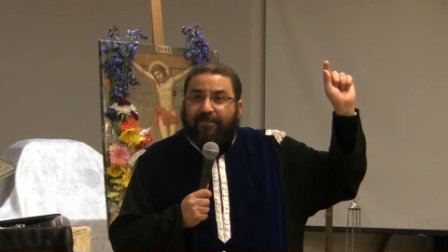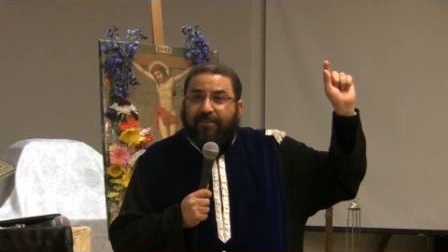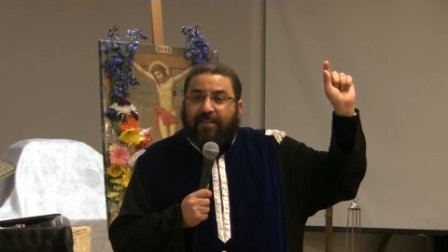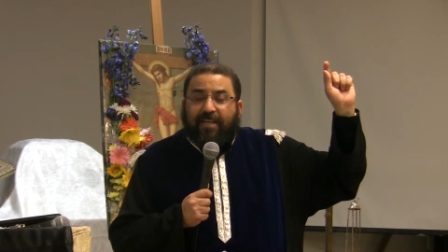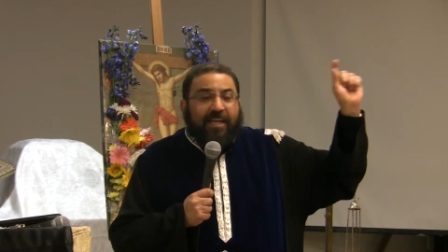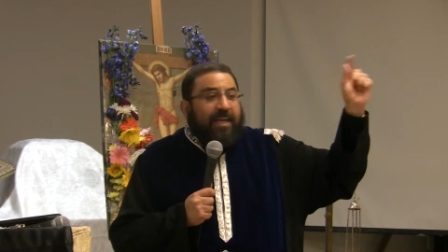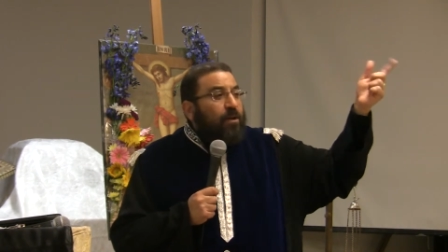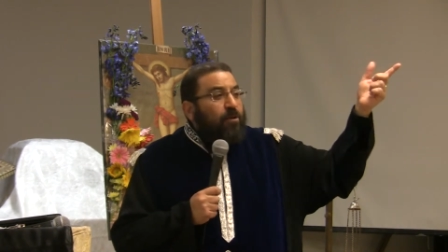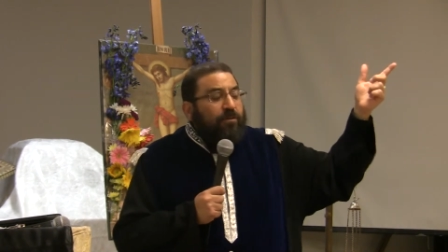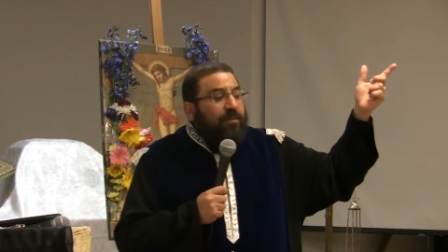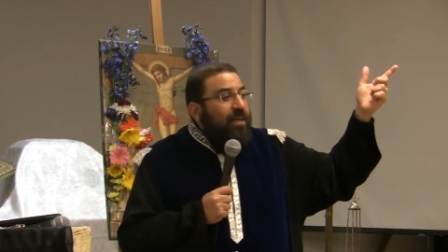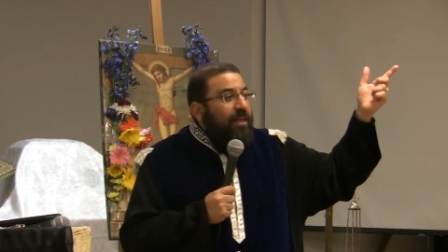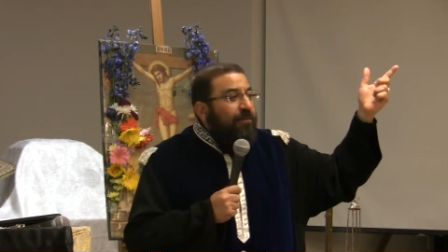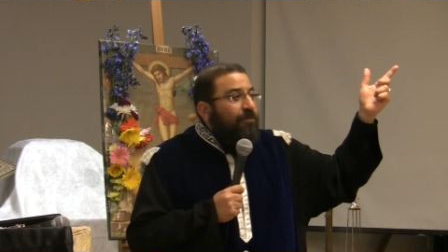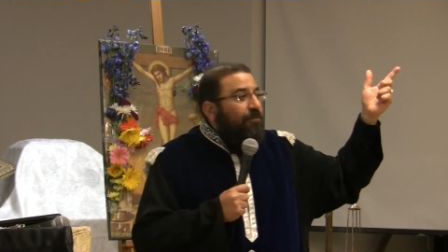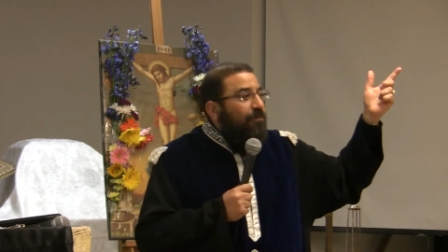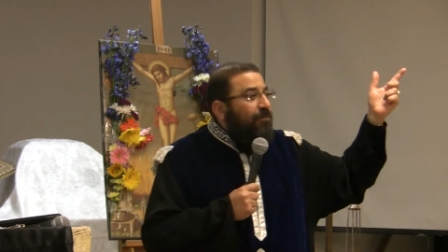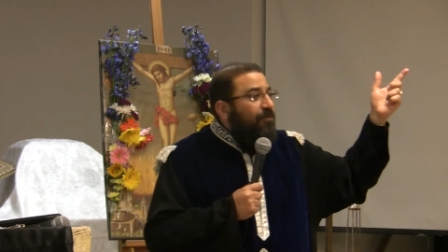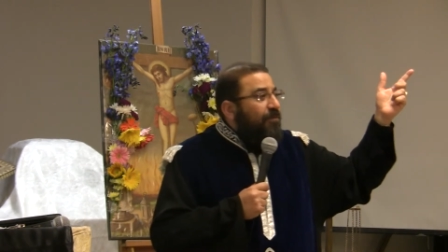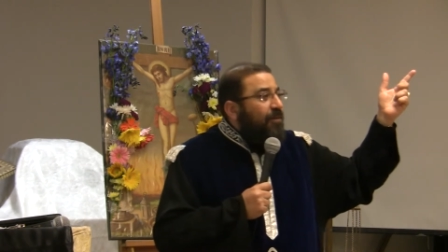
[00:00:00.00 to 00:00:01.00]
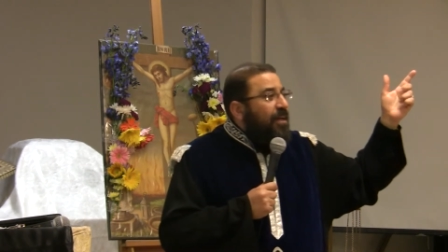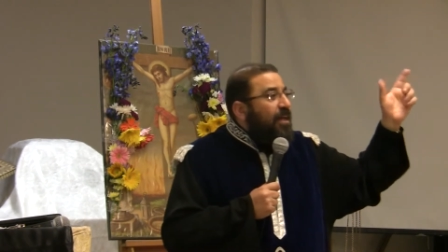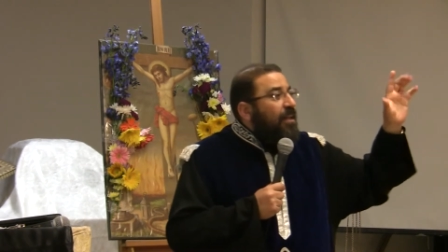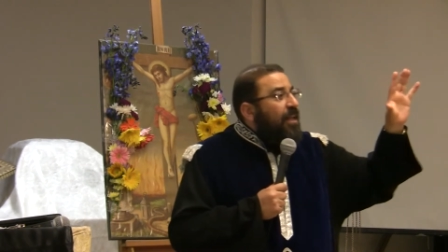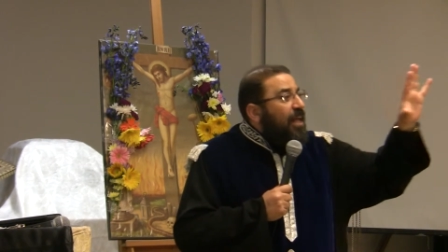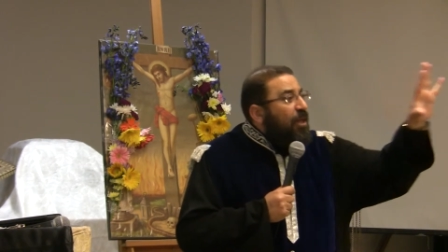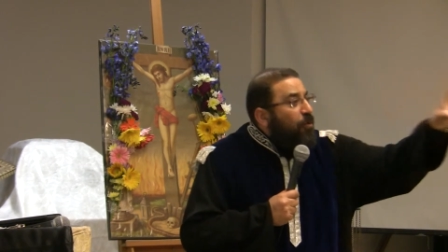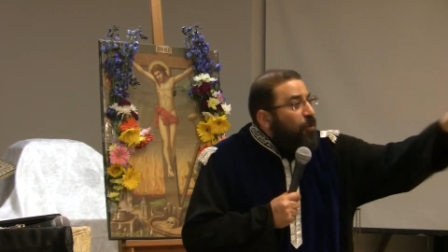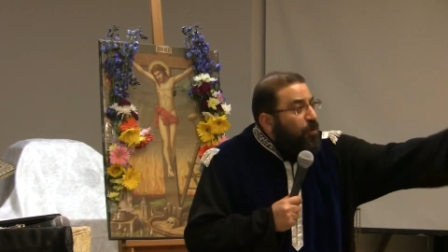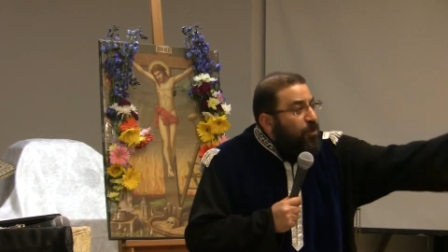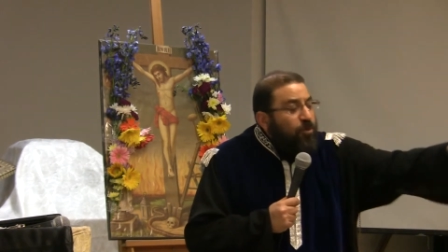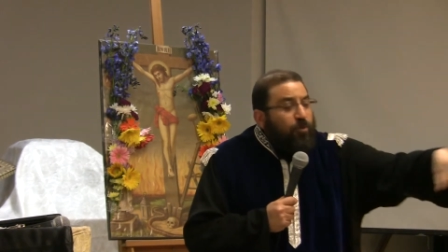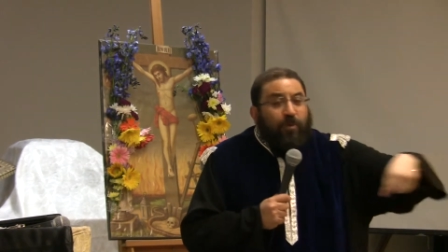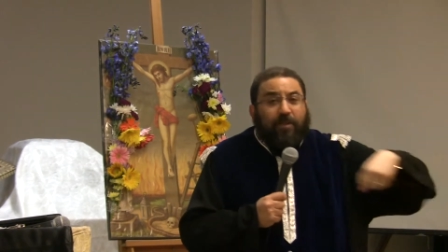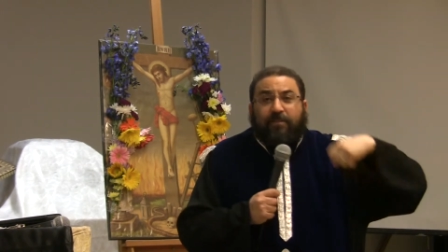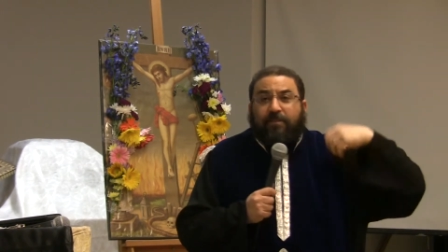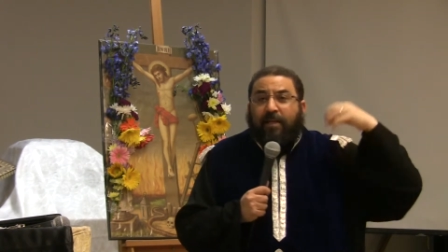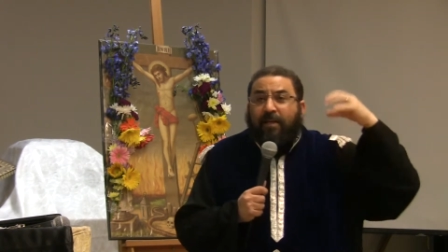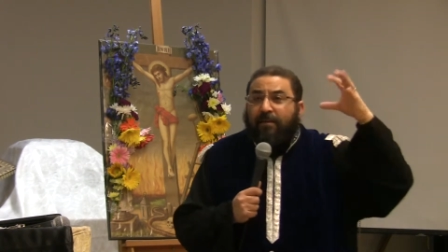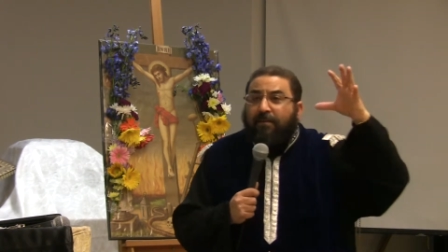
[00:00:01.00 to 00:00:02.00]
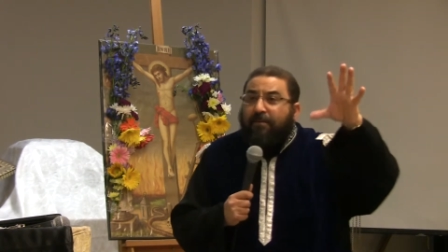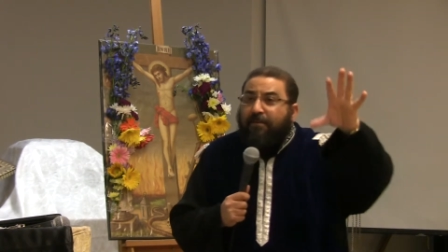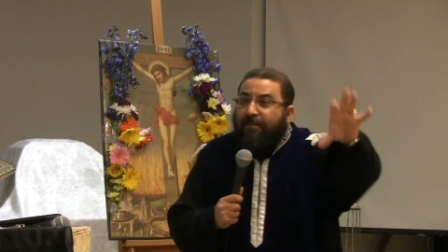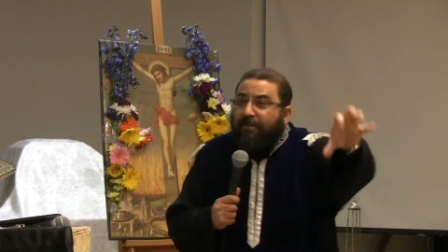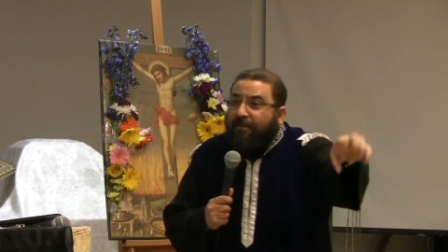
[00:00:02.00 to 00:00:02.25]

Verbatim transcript: He cannot give. He like also what? Huh?